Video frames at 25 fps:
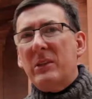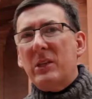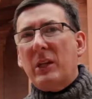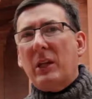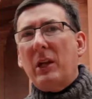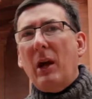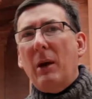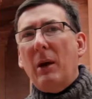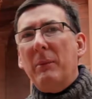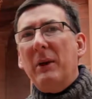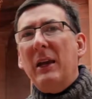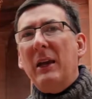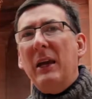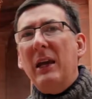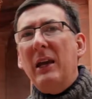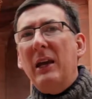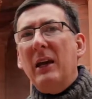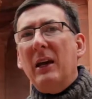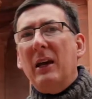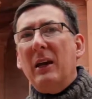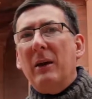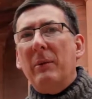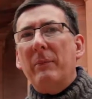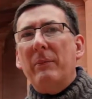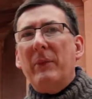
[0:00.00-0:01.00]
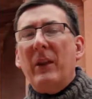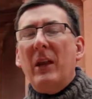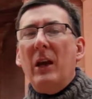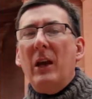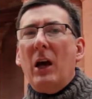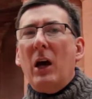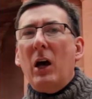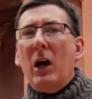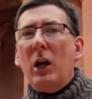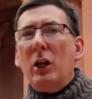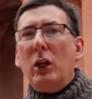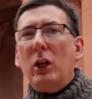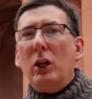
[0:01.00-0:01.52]
to come here
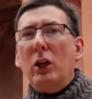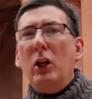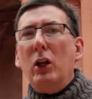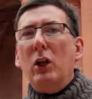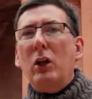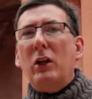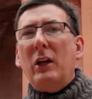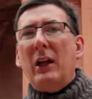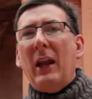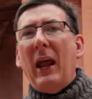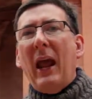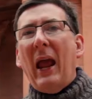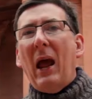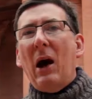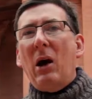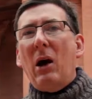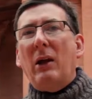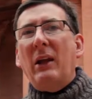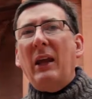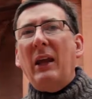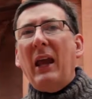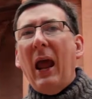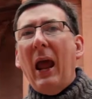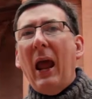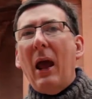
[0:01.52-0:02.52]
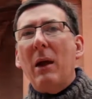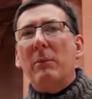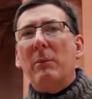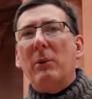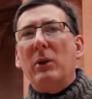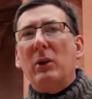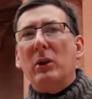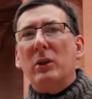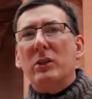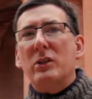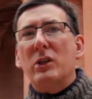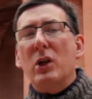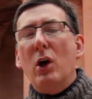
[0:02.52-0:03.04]
and look at how
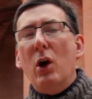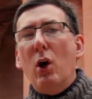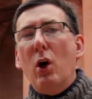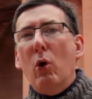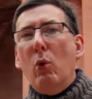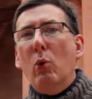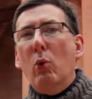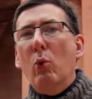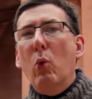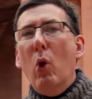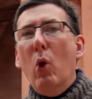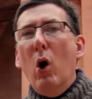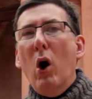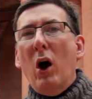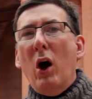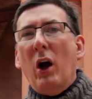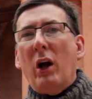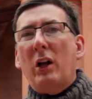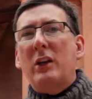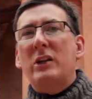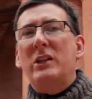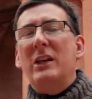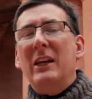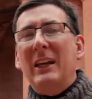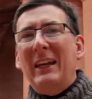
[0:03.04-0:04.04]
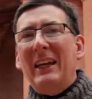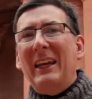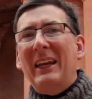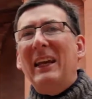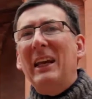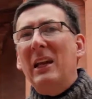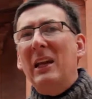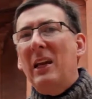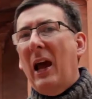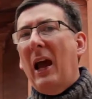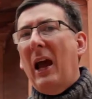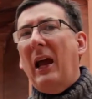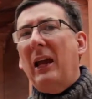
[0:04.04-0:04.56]
camels worked
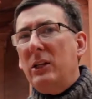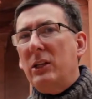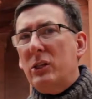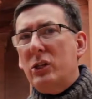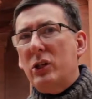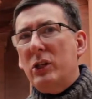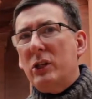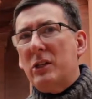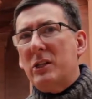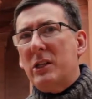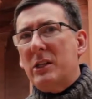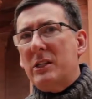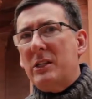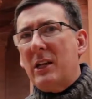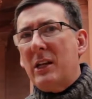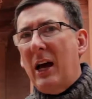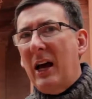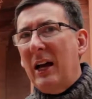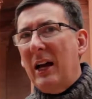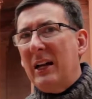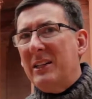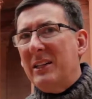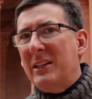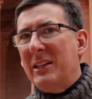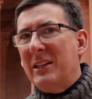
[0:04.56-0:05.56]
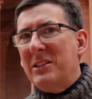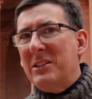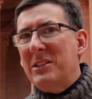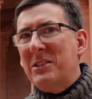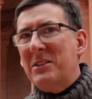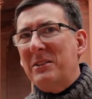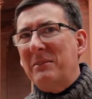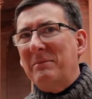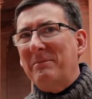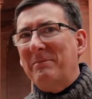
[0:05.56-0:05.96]
in ancient societies.